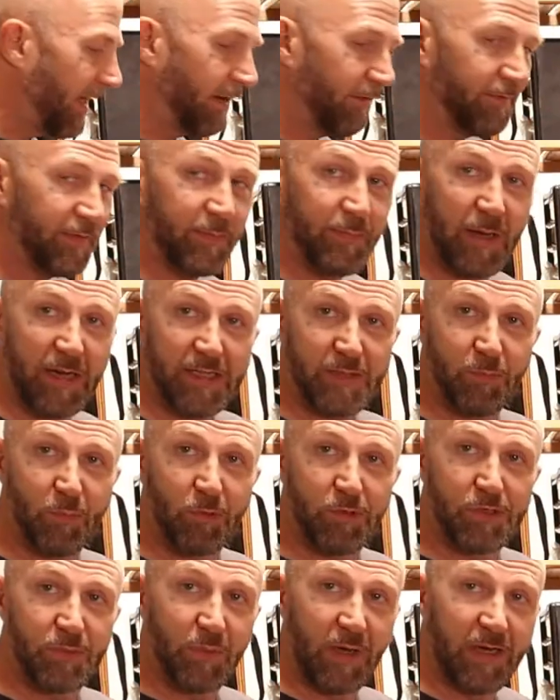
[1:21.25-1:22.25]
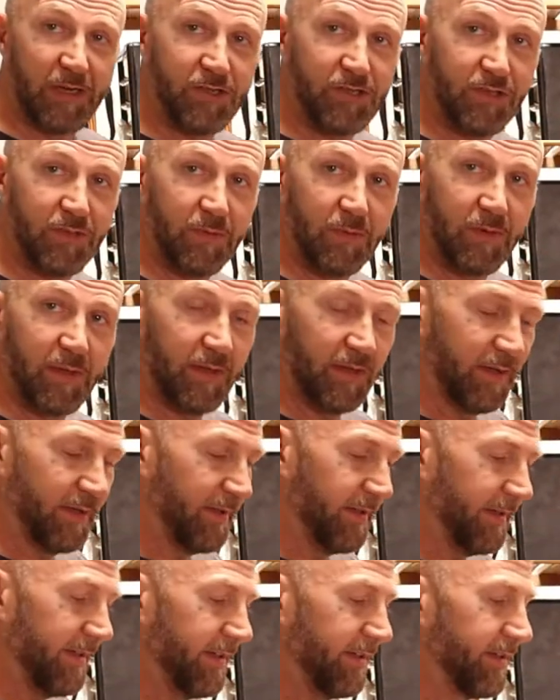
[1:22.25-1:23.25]
feedback sports wrench
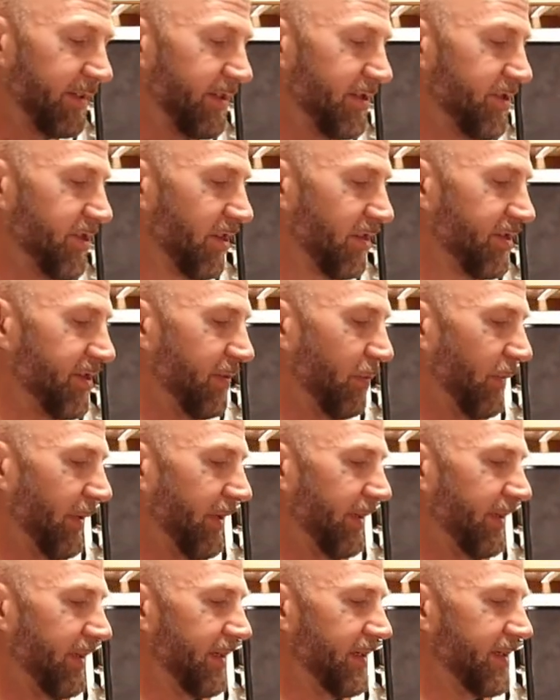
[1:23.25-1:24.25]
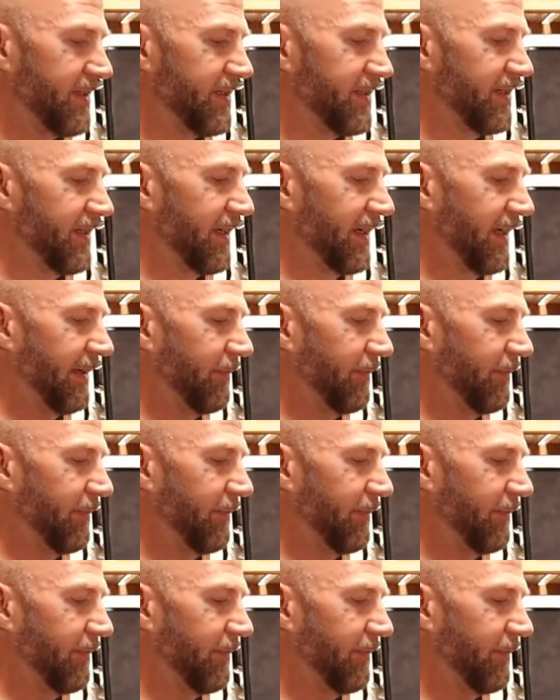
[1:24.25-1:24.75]
in conjunction with this